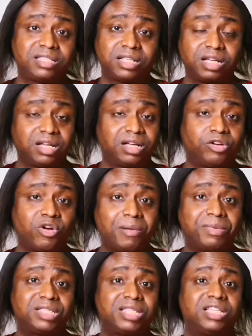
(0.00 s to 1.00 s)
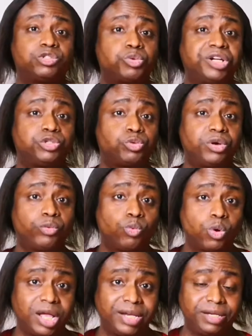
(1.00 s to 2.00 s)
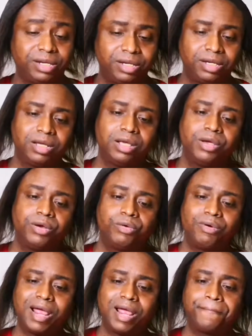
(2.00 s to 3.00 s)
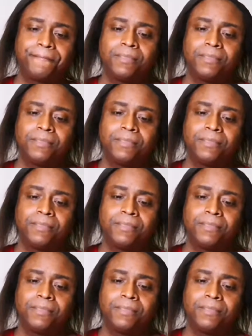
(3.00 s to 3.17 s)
Grammys in 2021, right?